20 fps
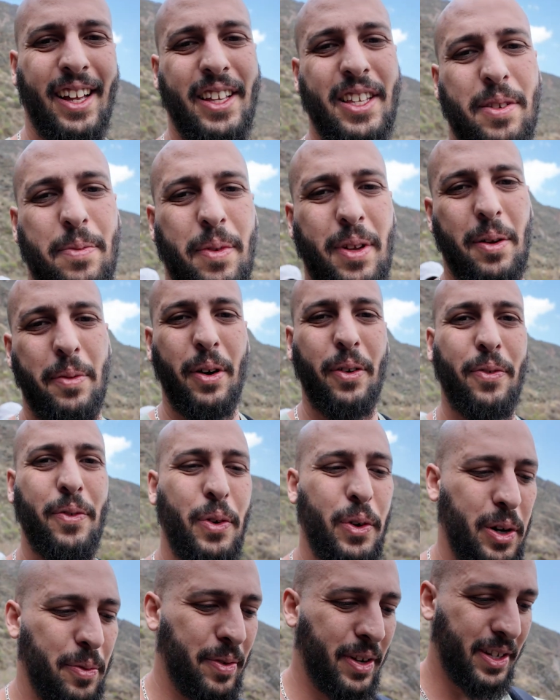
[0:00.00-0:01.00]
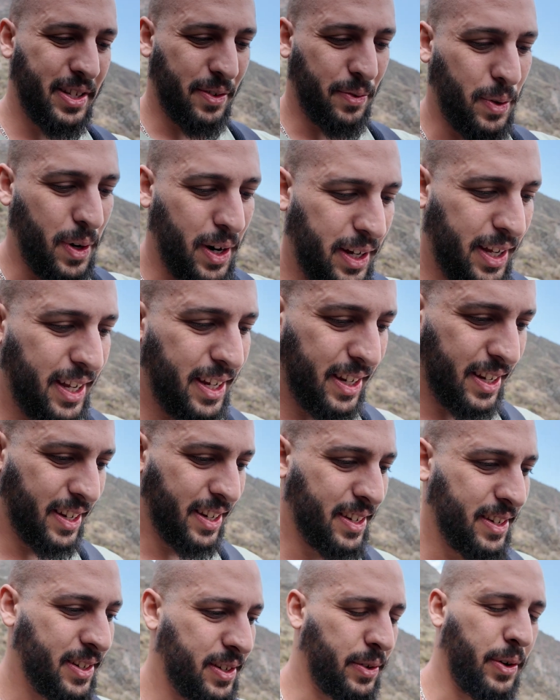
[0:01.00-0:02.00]
It's been about 40 minutes of walking,
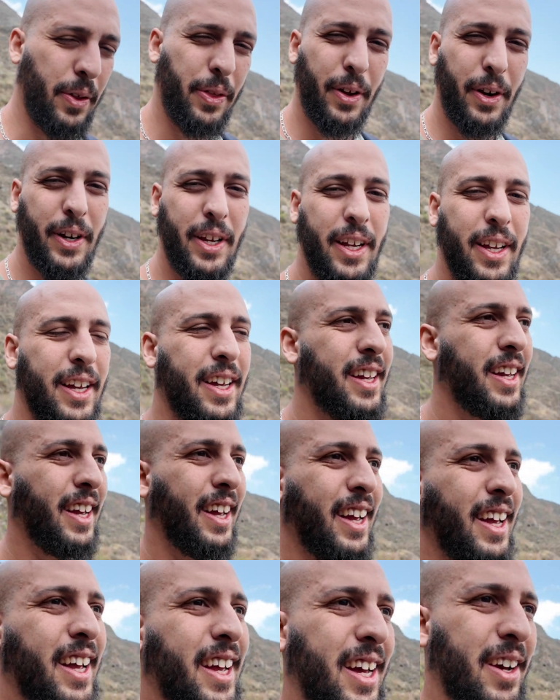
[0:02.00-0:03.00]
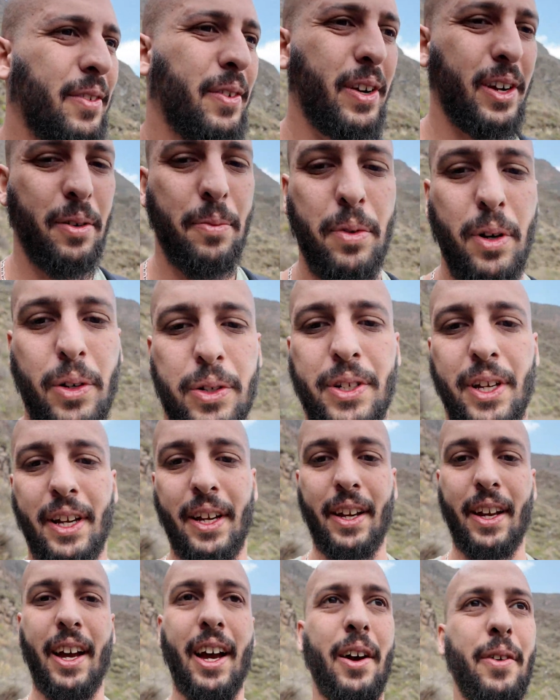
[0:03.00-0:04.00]
or 30. We are
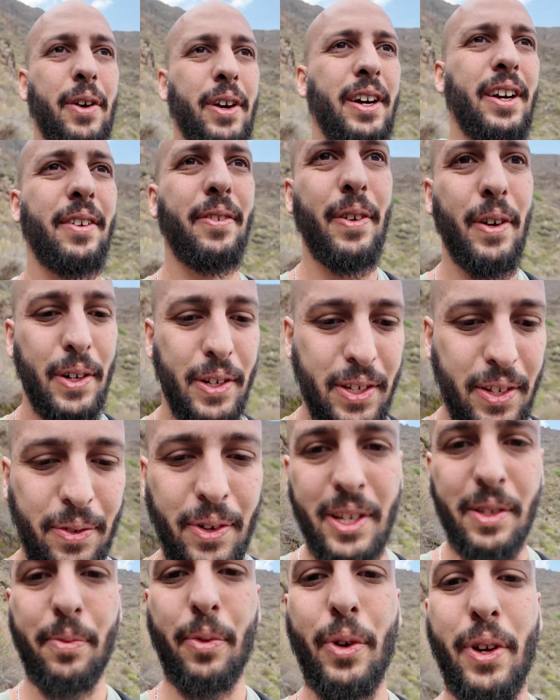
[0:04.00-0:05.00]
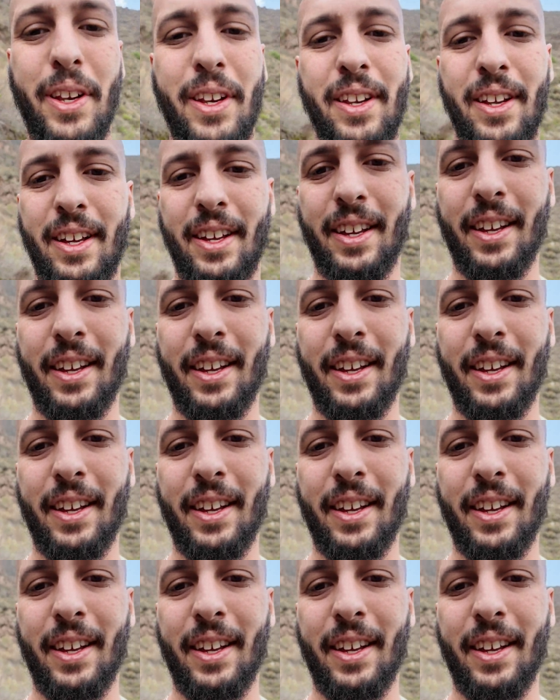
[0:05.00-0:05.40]
approaching our first rest point